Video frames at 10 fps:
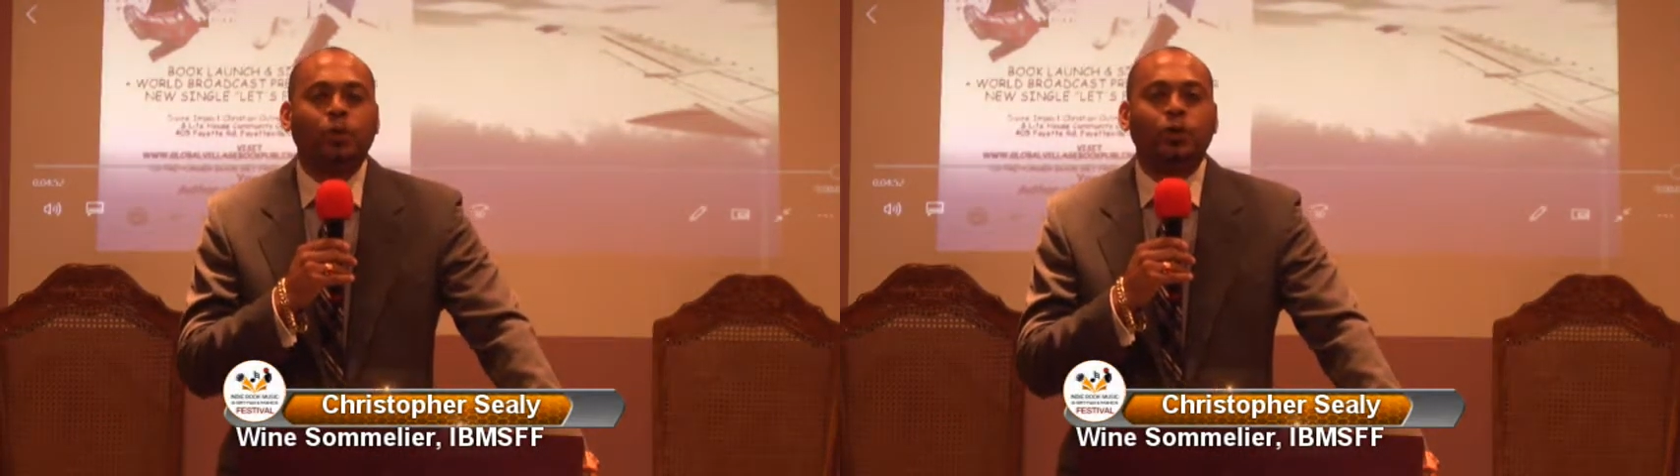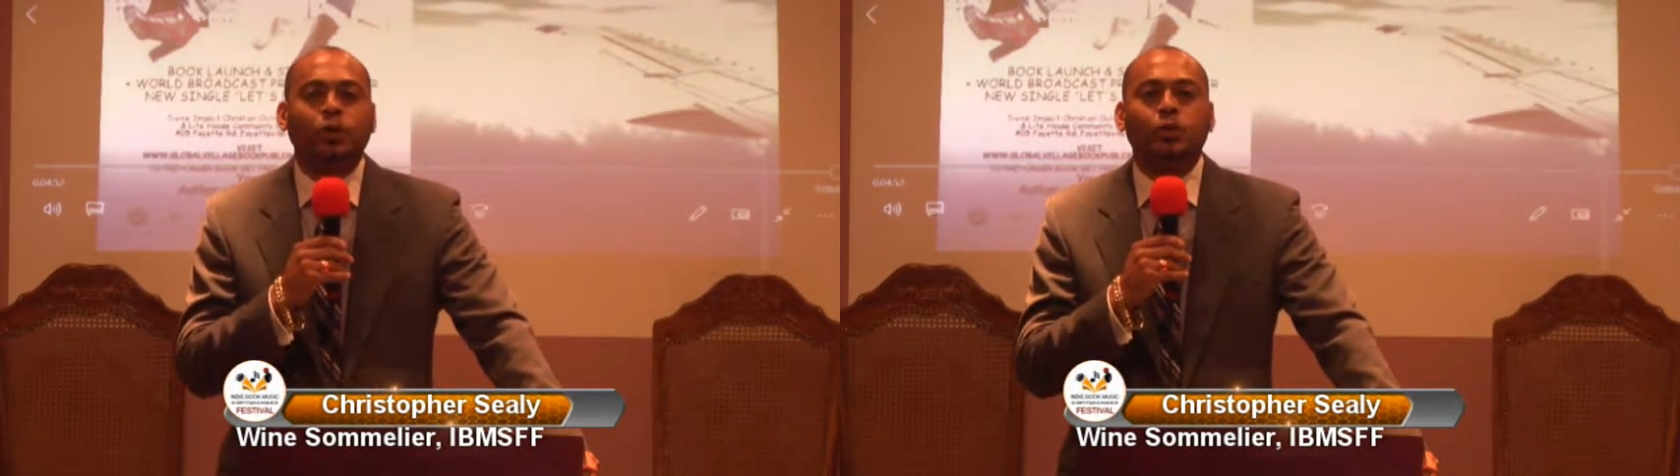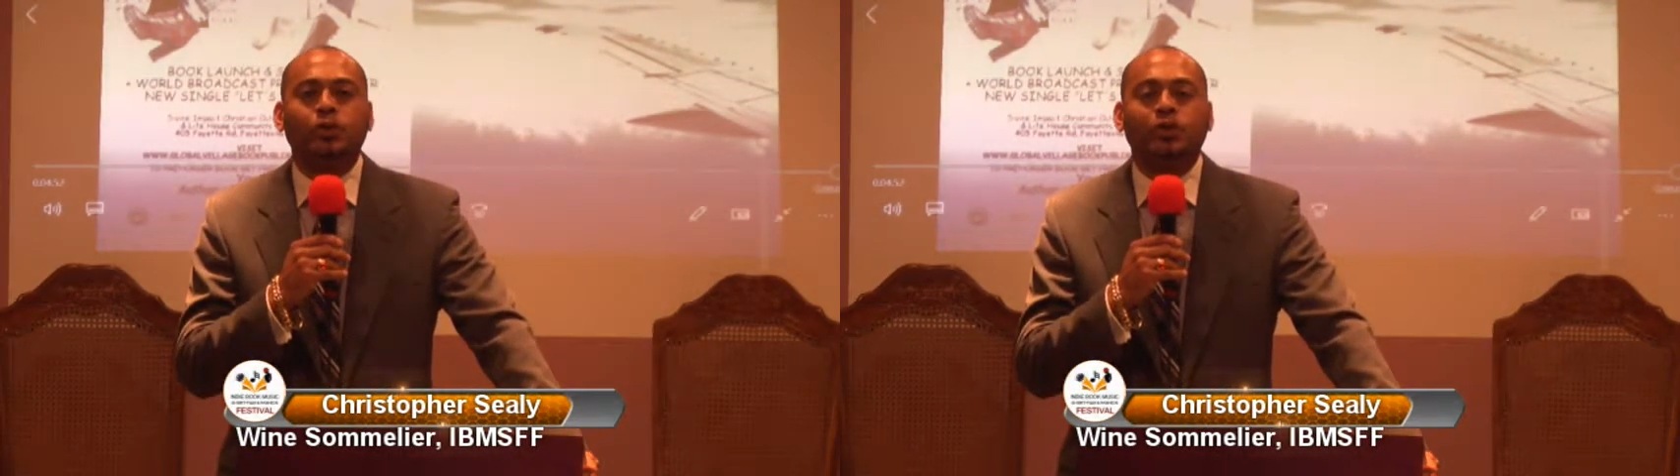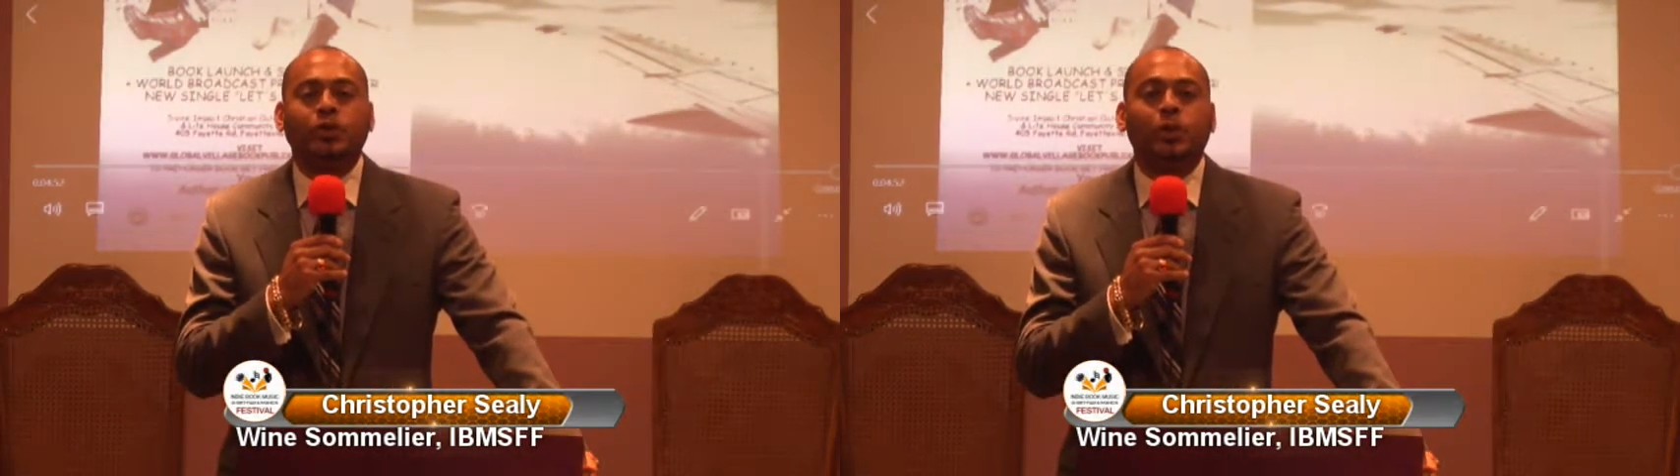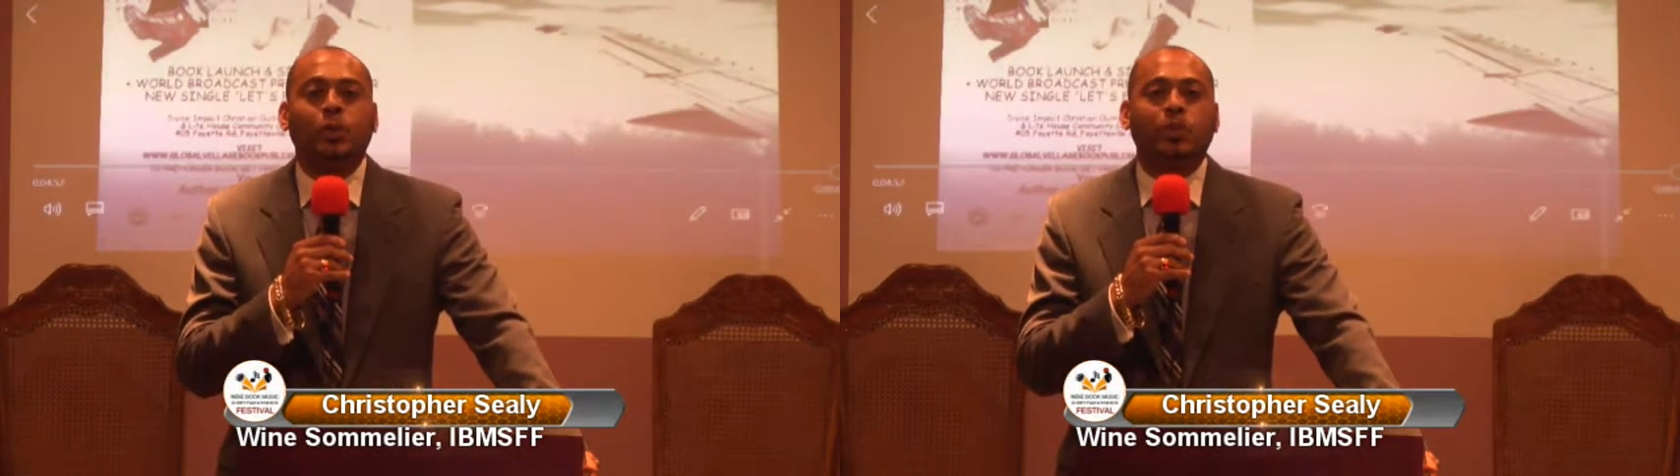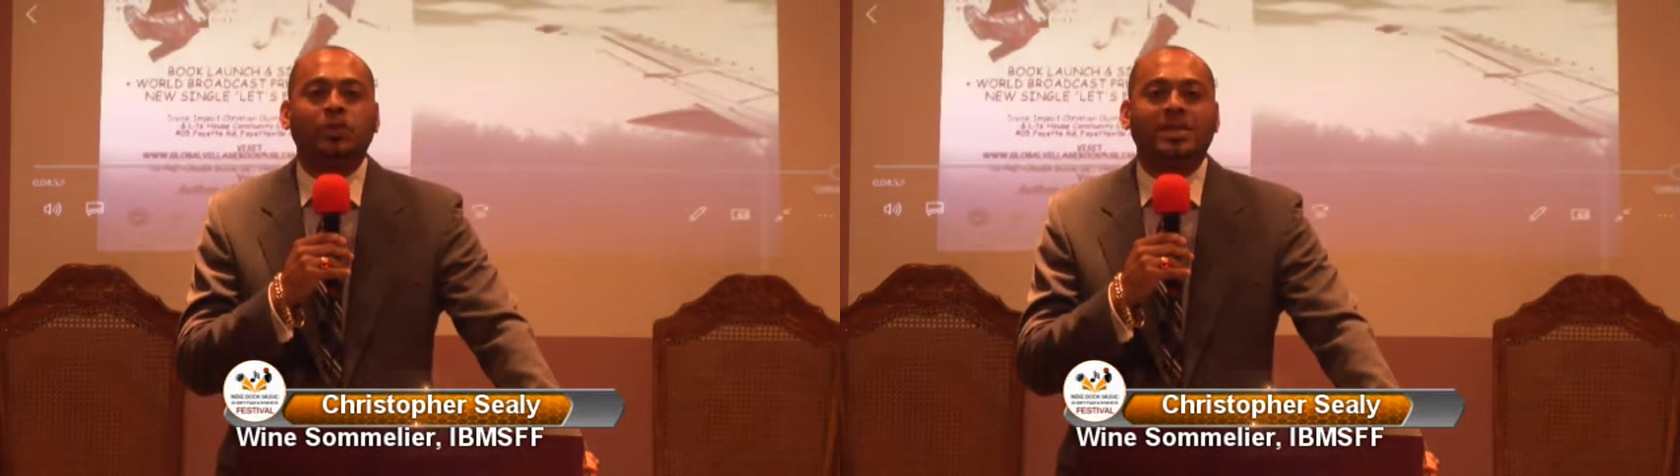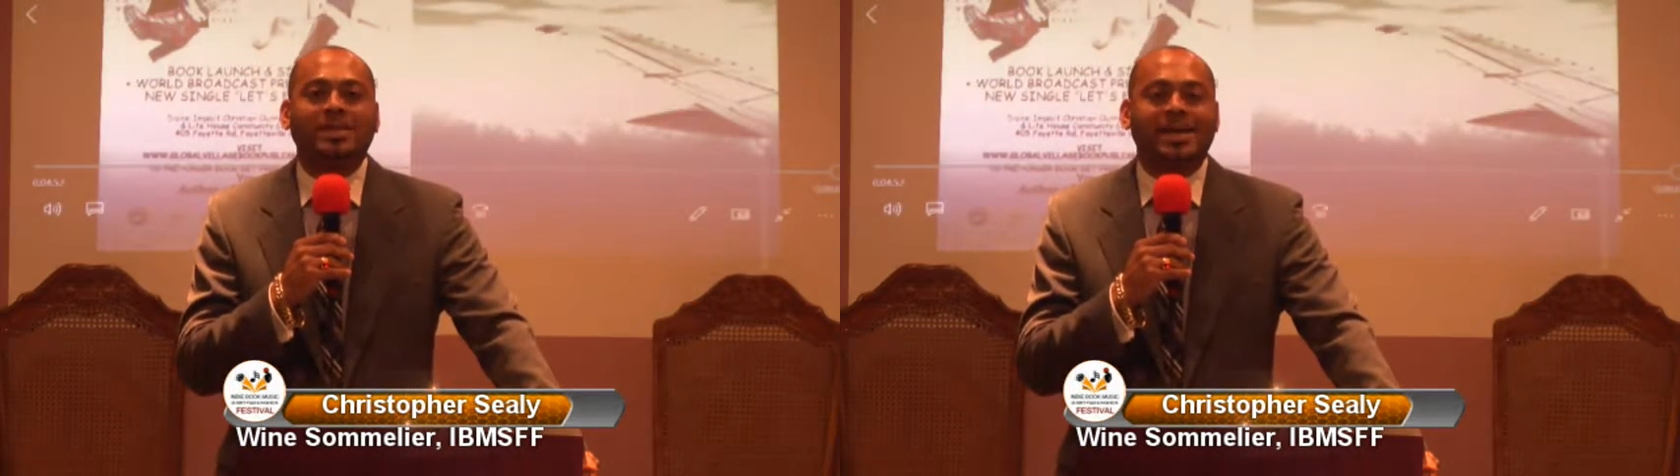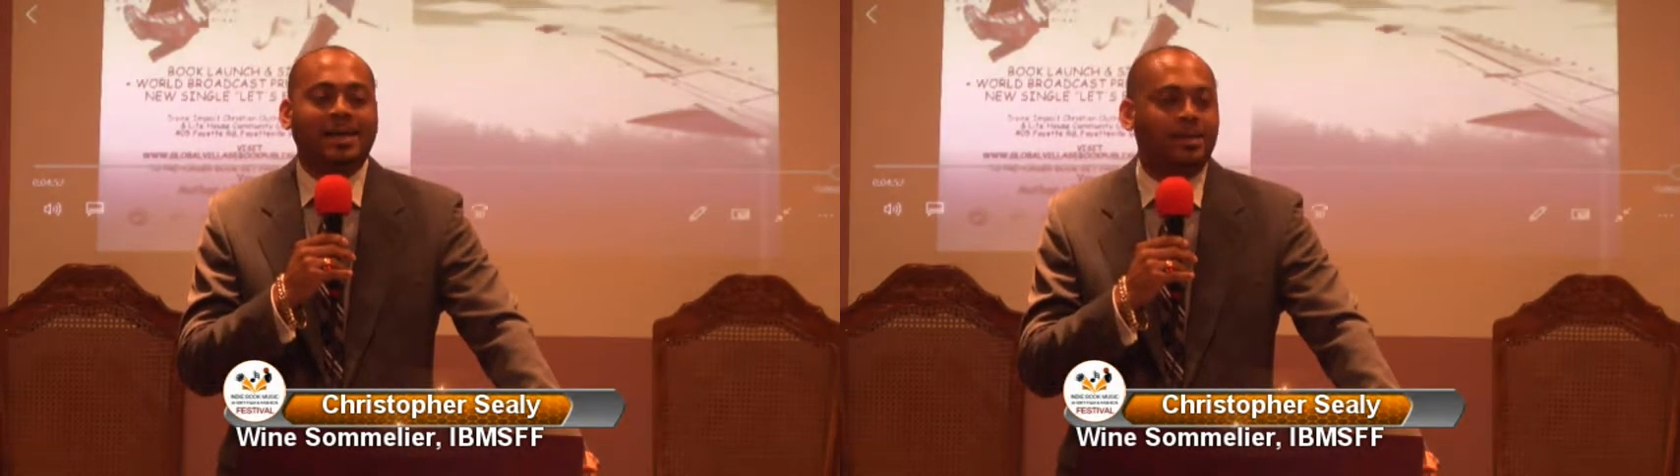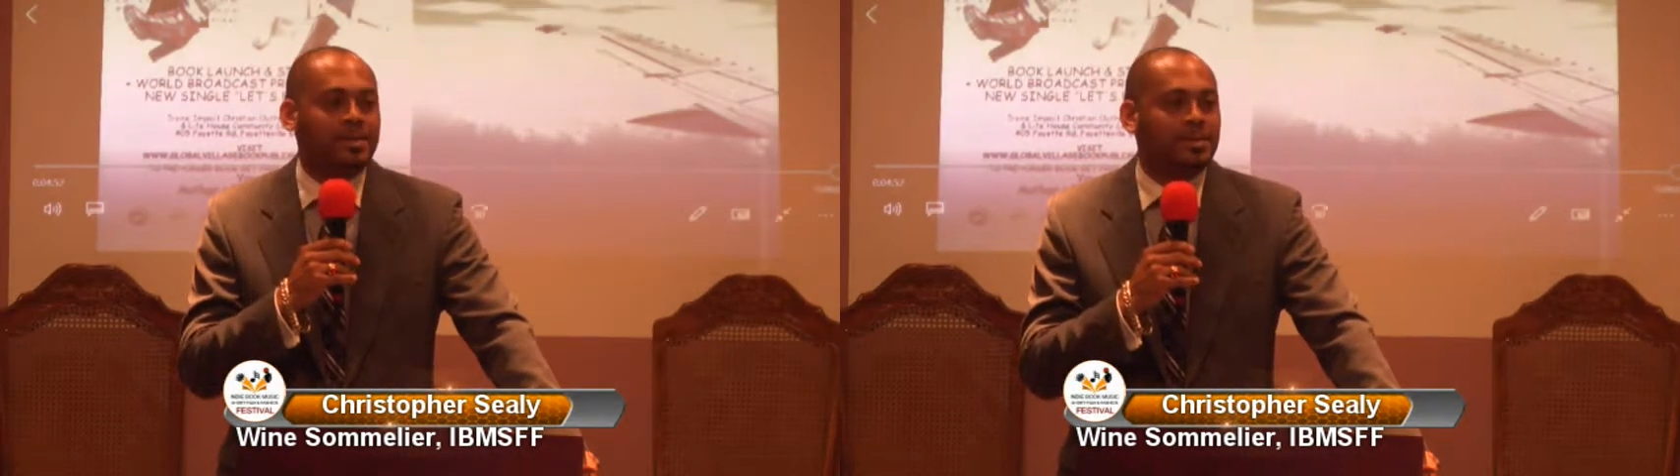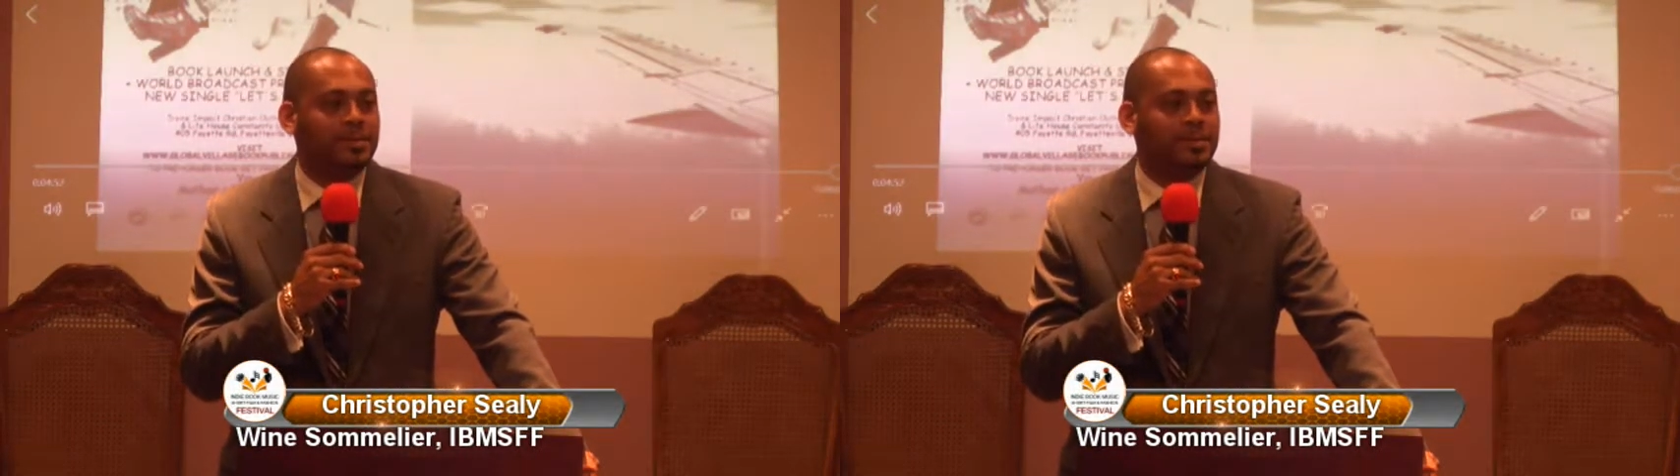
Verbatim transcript: you use certain words like tannin.